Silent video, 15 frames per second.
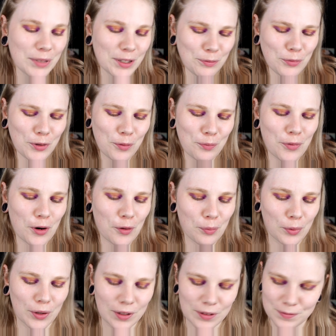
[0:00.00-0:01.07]
bit more
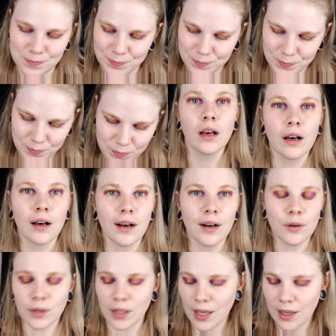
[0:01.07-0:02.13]
purple.
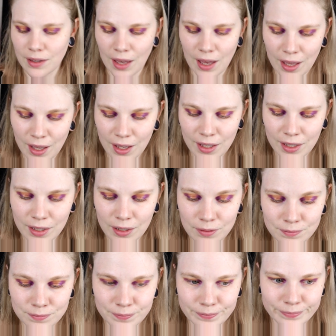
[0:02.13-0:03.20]
Okay, I
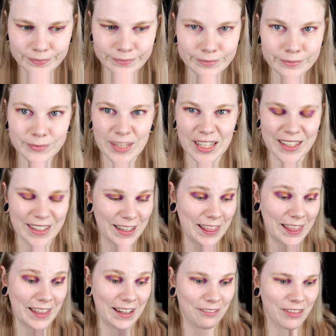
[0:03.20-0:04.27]

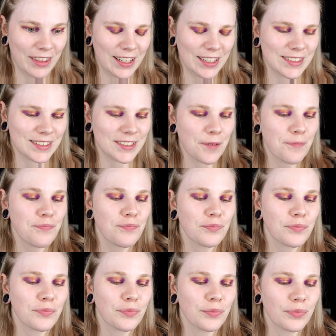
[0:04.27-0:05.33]
love this.
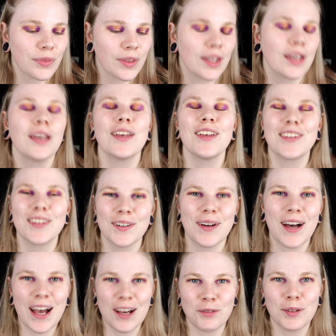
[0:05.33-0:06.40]
So
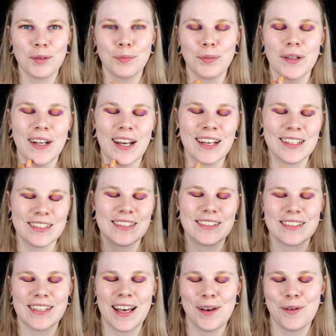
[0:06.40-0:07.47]
I will put on
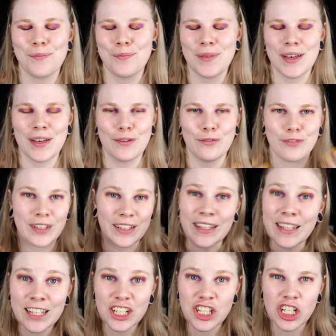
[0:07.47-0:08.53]
some uh,
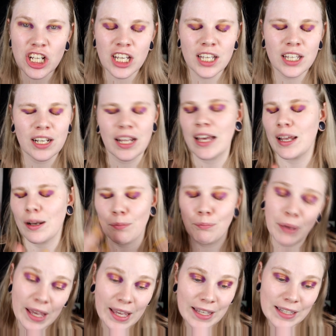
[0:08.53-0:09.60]
foundation and
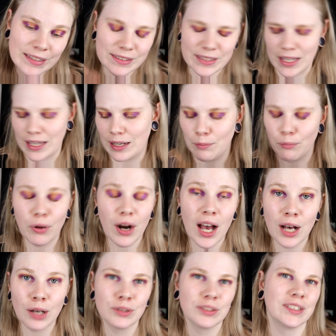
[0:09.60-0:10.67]
base and
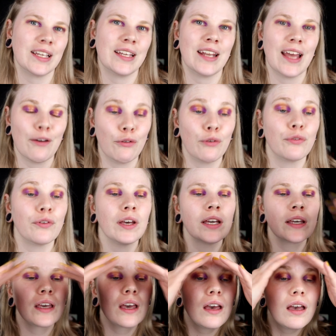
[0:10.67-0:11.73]
brows and
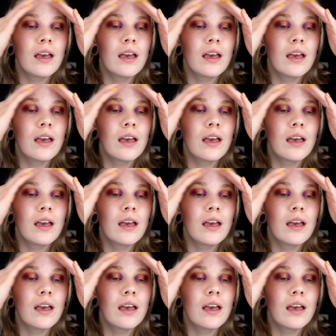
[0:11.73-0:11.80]
everything